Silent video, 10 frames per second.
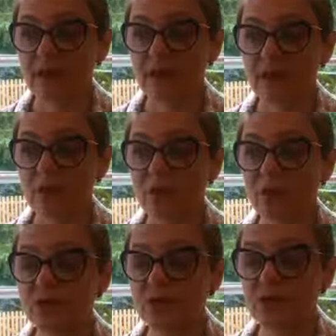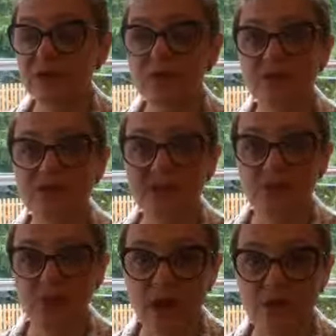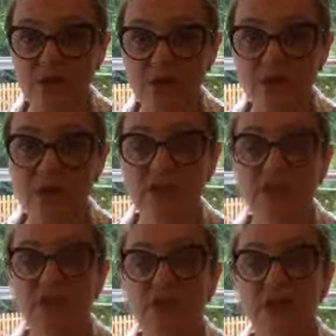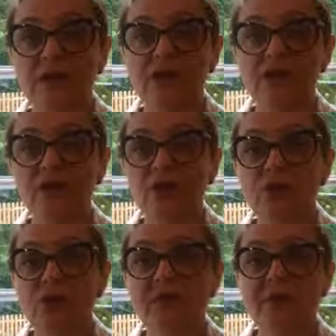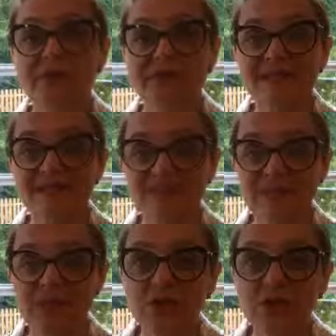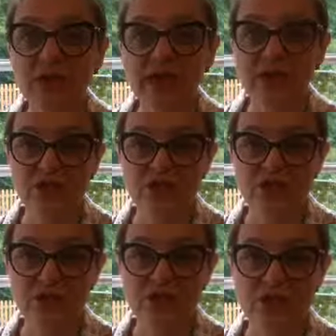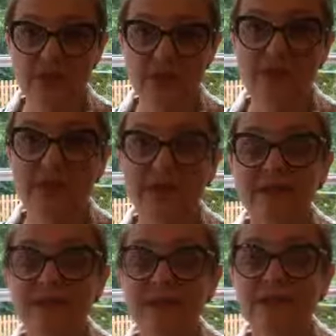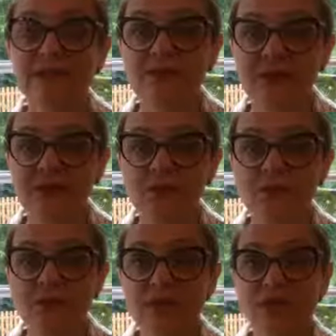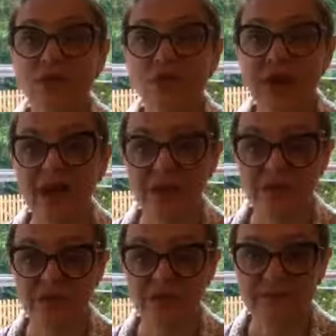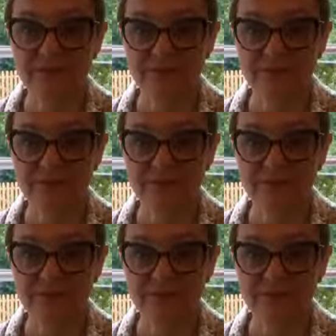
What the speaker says: in which kind of situation in your specific relationship this value is challenged.